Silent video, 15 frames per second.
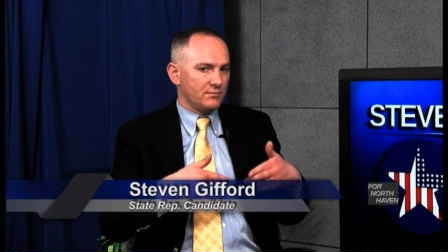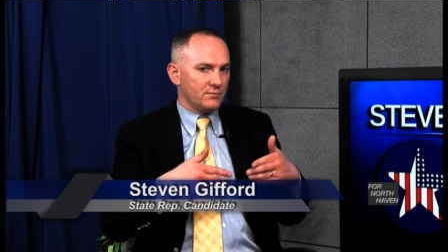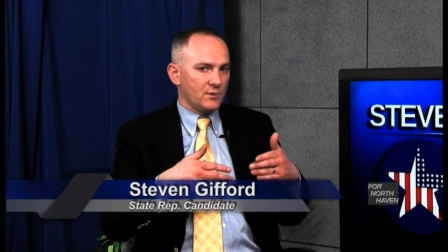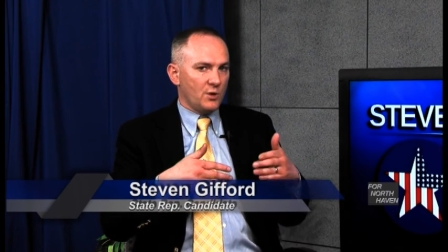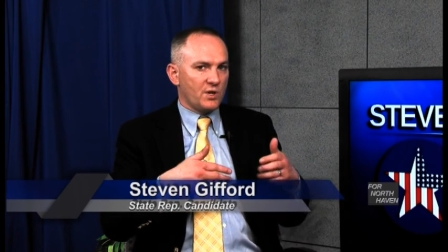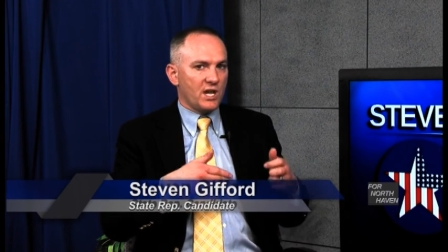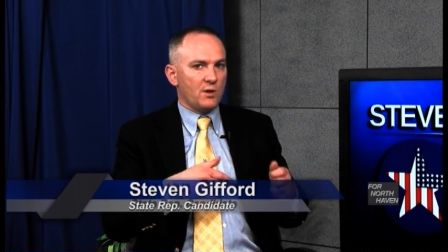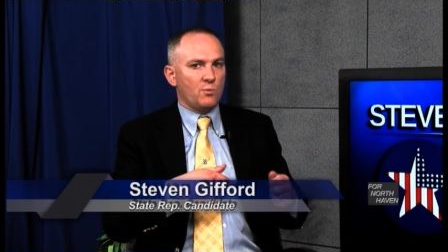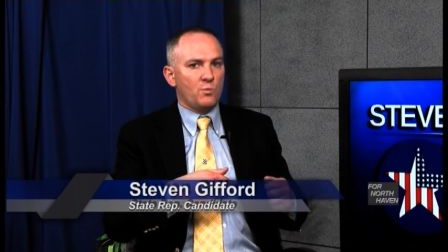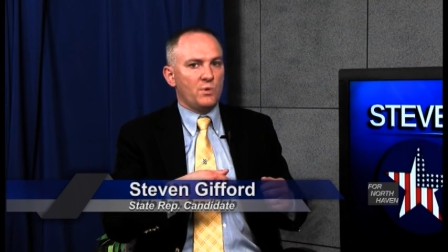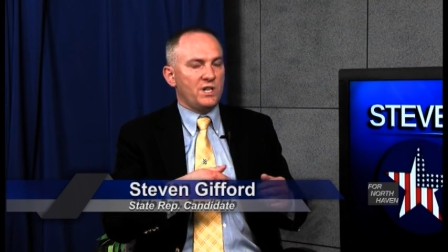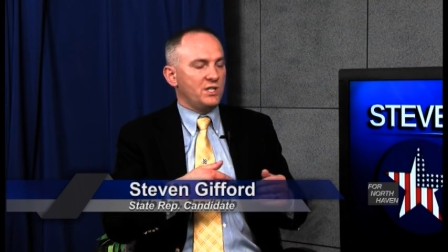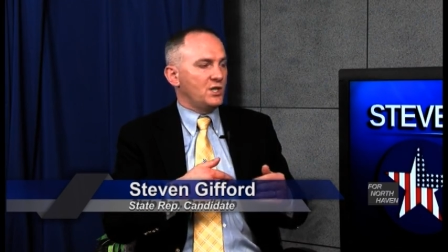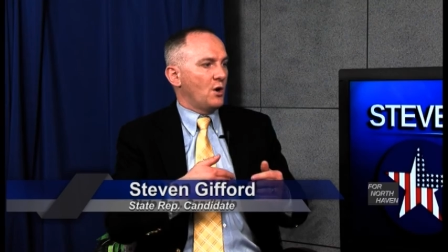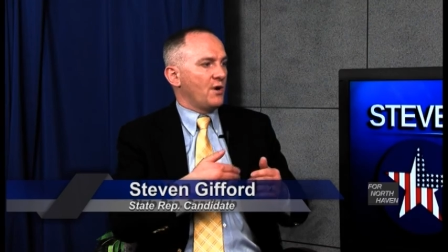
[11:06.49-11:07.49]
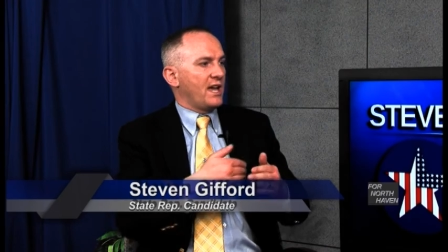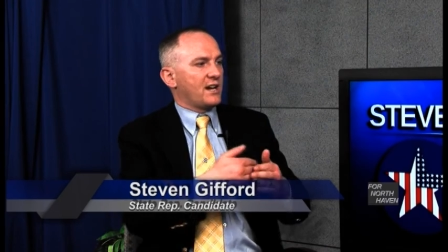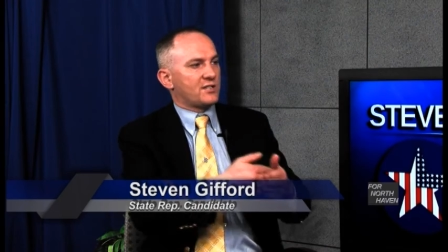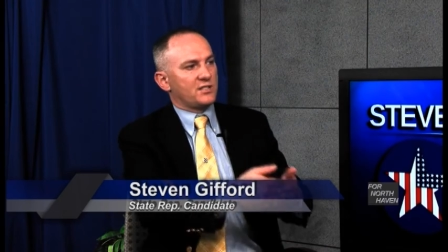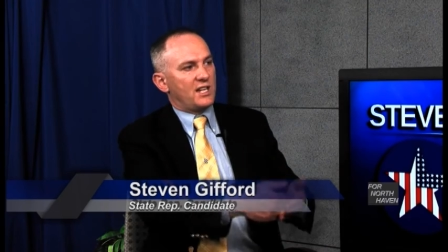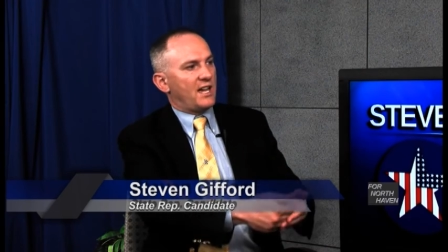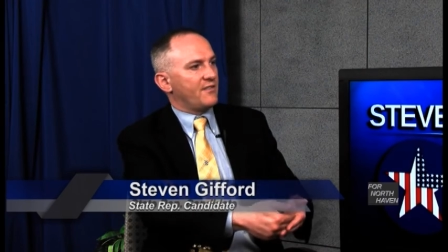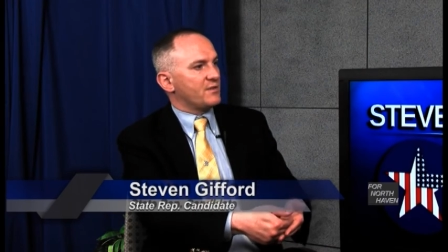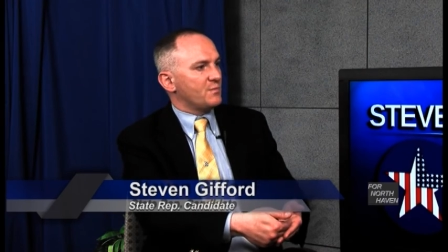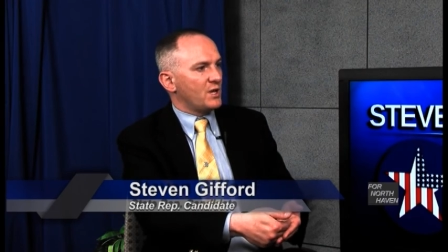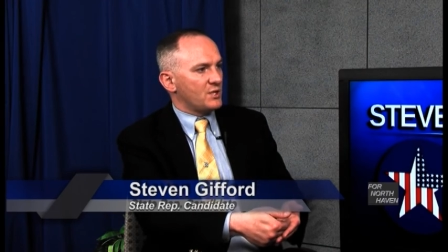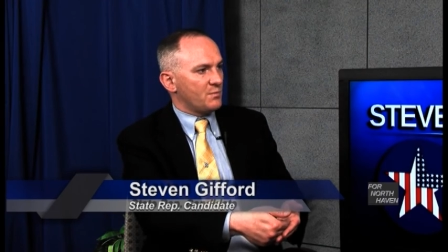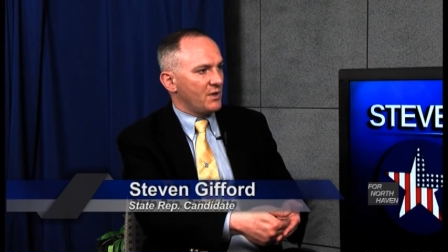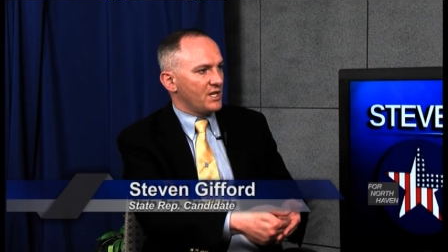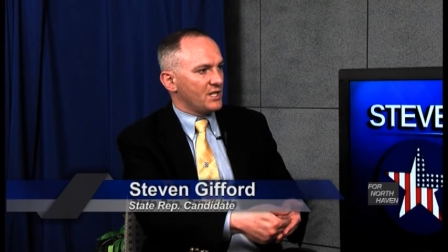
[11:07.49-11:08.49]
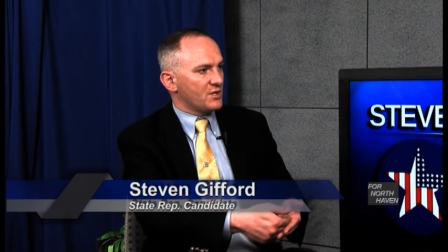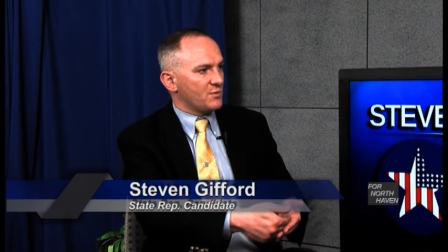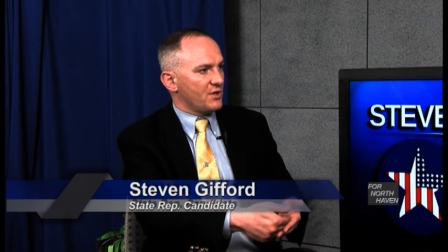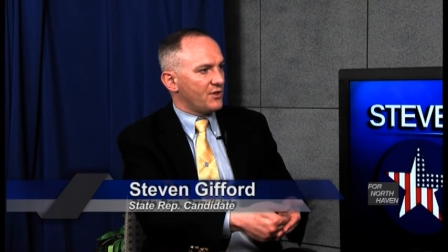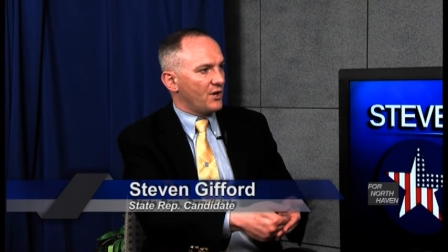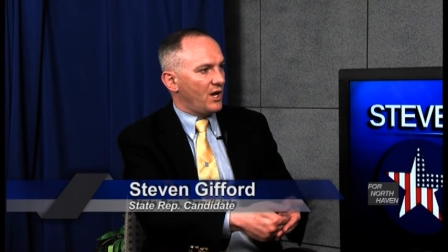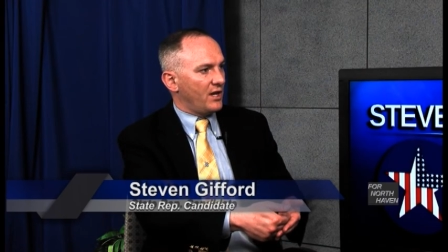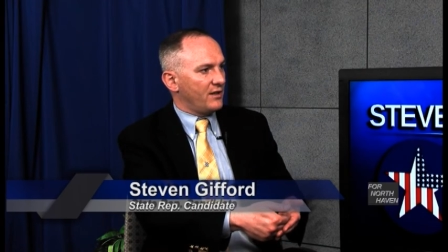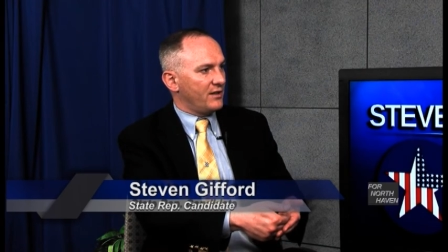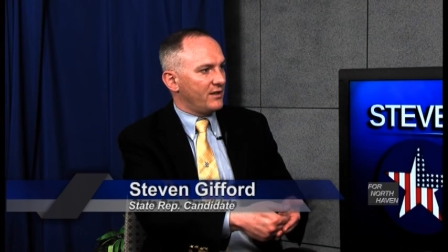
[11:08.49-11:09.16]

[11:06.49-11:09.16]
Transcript: okay, we don't actually have as much money as we thought.